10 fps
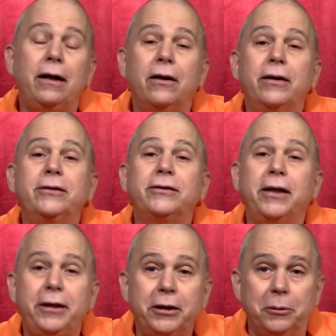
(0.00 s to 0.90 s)
This
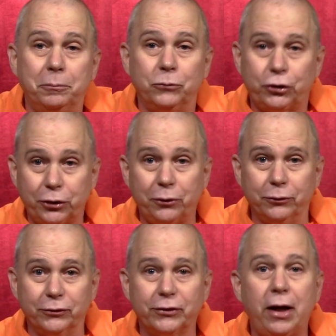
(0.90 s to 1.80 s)
hymn
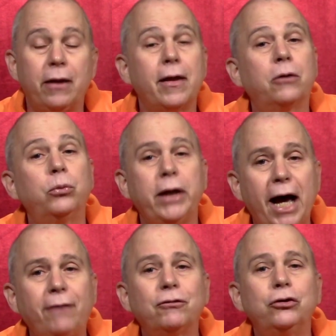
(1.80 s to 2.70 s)
shows that we
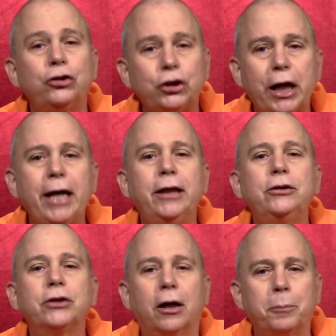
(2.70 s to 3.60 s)
have to
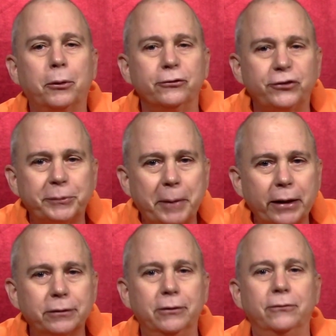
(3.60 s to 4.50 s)
change our
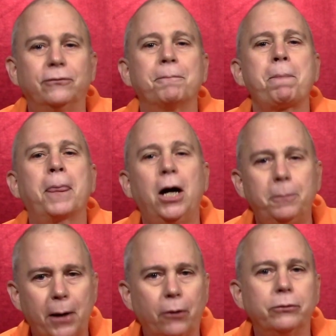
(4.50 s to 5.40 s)
perspective
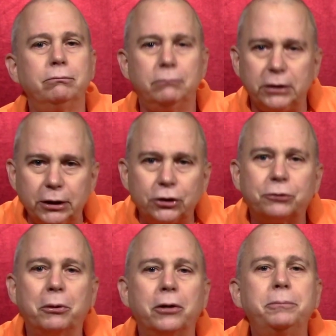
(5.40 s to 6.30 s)
about
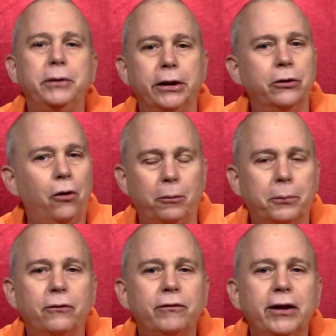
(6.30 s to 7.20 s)
Ishvara being
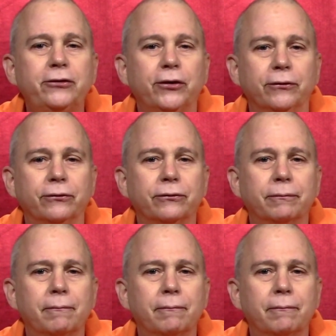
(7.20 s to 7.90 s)
all-pervasive.